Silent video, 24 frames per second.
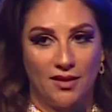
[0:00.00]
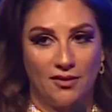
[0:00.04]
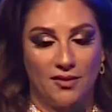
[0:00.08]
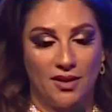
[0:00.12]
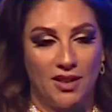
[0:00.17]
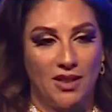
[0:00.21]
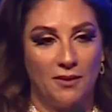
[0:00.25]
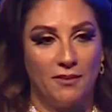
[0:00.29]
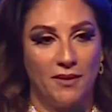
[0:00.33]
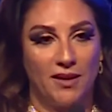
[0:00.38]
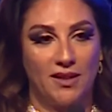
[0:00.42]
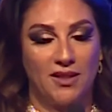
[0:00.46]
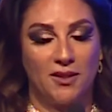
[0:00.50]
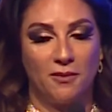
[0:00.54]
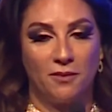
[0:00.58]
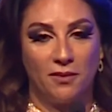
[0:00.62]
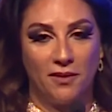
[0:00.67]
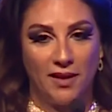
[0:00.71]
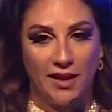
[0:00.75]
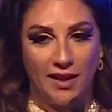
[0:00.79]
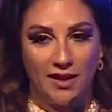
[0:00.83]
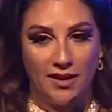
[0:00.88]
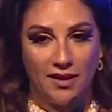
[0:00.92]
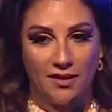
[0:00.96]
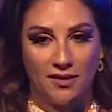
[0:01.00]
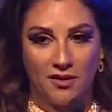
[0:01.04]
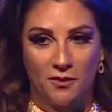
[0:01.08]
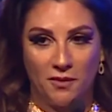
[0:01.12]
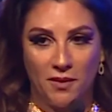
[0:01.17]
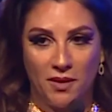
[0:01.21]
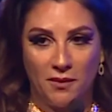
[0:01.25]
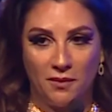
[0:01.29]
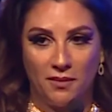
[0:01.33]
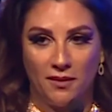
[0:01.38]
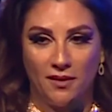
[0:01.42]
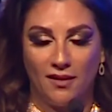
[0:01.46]
to keep explaining to
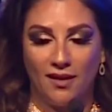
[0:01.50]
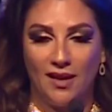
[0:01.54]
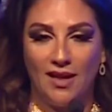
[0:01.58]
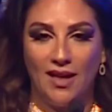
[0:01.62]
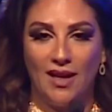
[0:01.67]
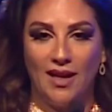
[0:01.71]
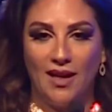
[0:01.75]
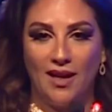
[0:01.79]
people